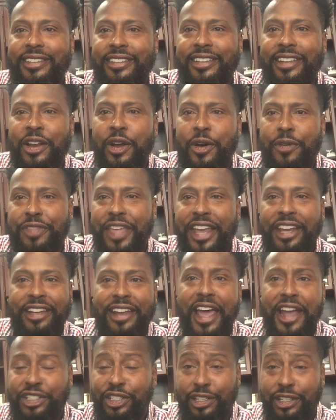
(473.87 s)
you know, they can
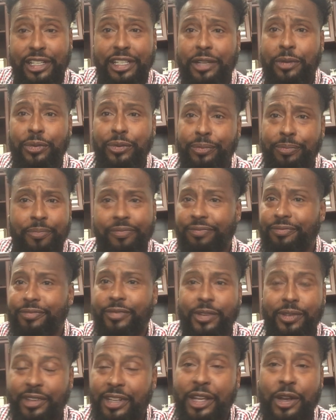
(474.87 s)
actually,
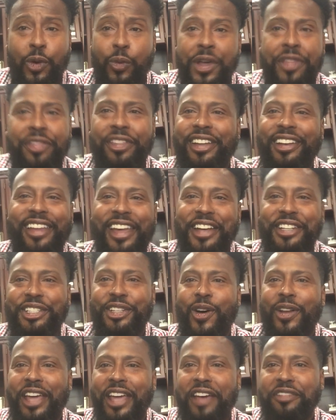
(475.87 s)
you know, win the
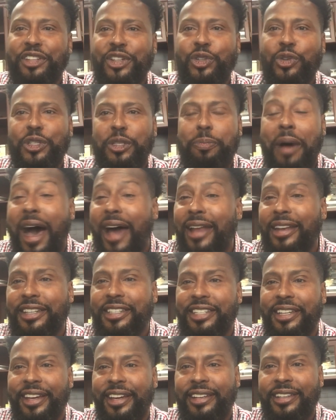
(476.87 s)
election. All they have to do is
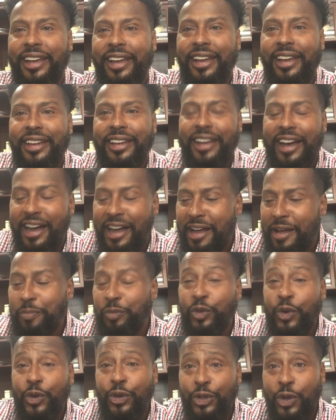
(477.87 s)
politic
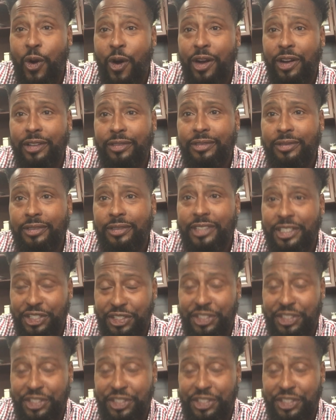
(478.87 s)
um, New York, the